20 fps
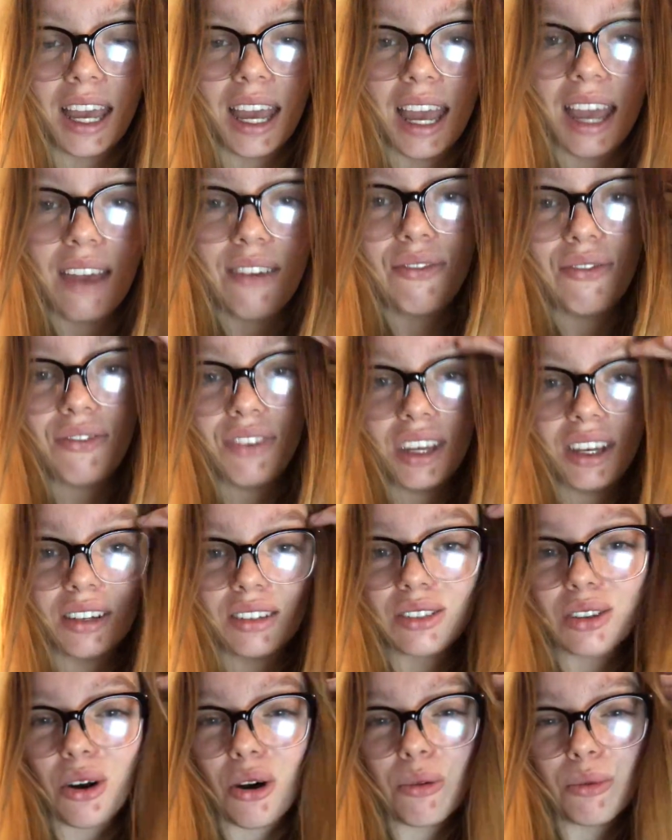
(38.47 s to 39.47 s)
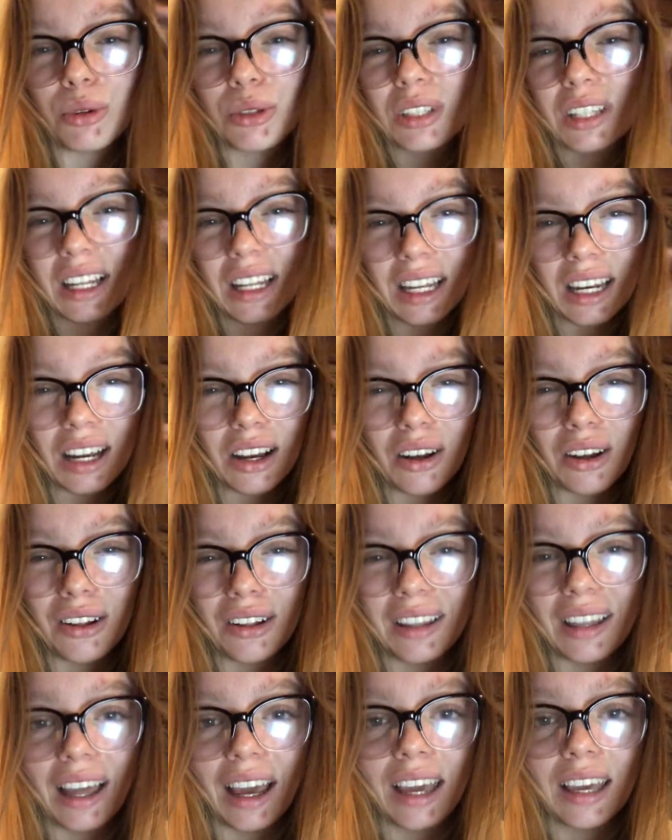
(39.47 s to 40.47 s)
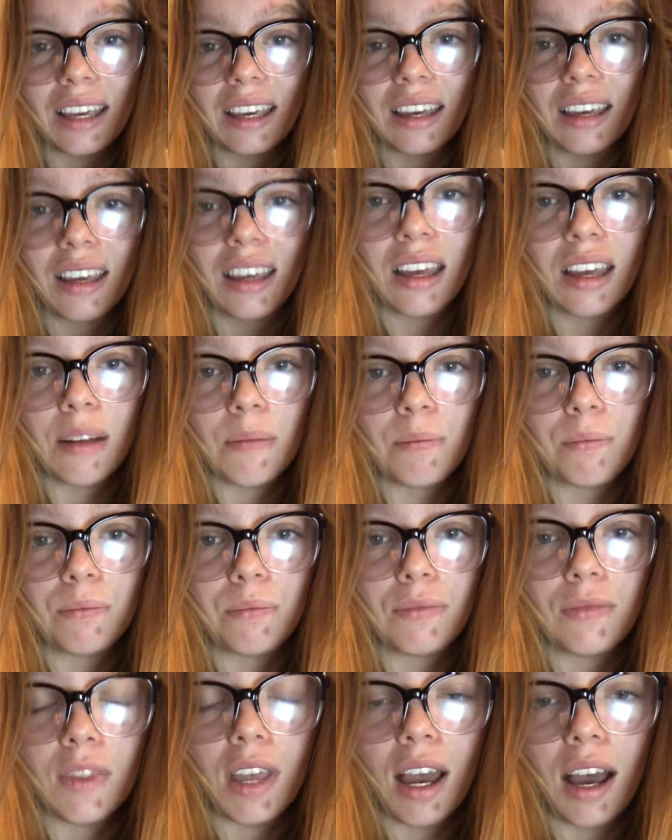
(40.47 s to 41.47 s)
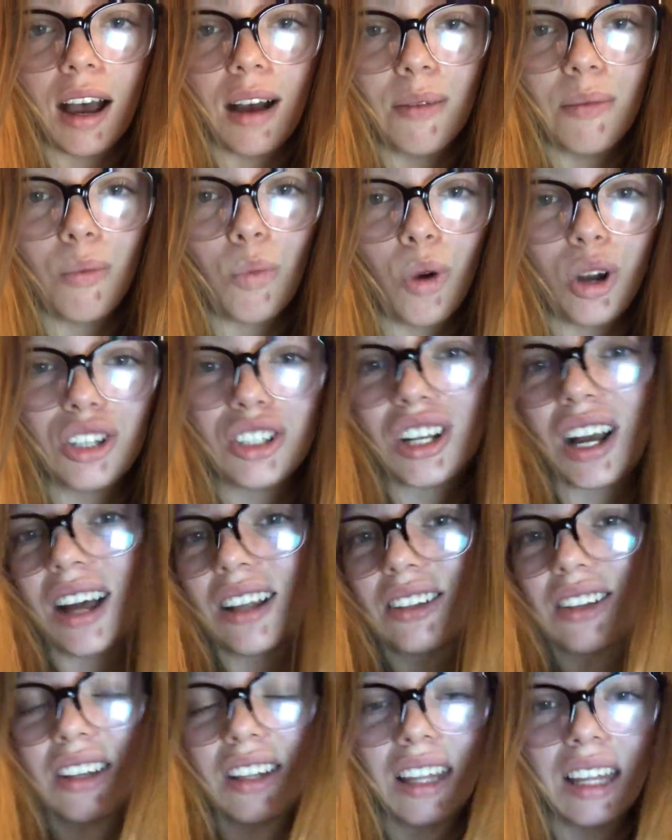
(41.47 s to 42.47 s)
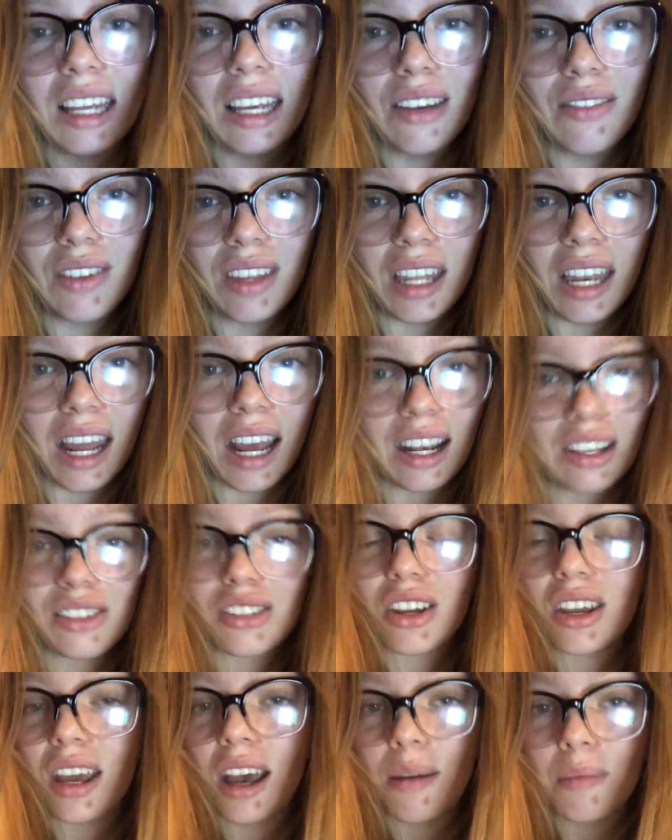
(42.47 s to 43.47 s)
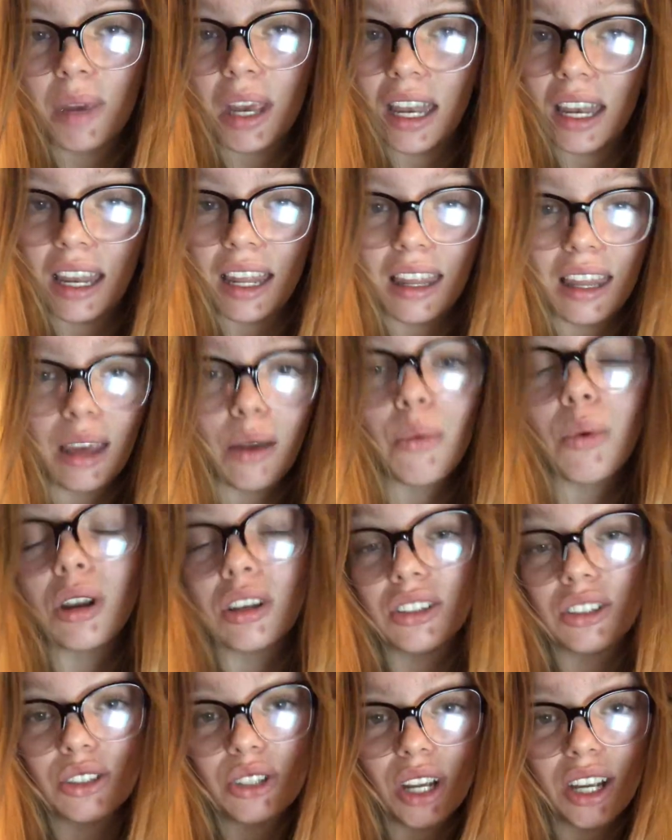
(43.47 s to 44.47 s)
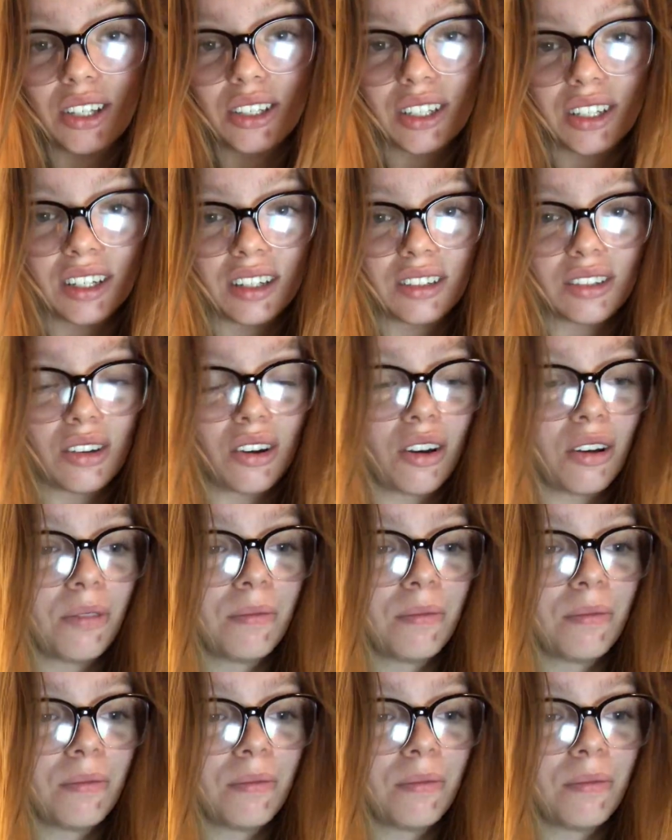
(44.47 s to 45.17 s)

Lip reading: It feels almost clinical, like one child could leave and the next could come in and they wouldn't change it at all.